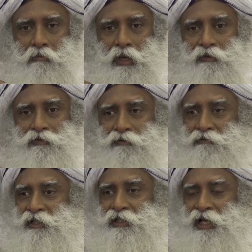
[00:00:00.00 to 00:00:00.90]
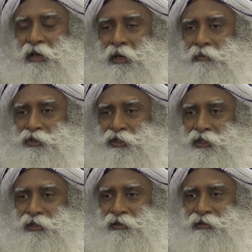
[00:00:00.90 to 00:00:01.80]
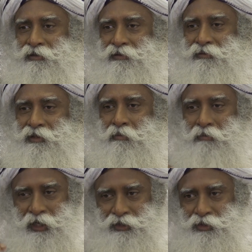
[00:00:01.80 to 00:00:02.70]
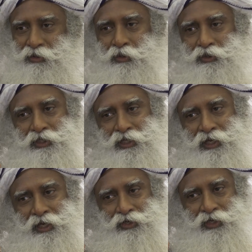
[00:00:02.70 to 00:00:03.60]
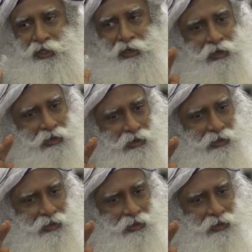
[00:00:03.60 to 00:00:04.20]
But for the first time I'm seeing the major roads in the country are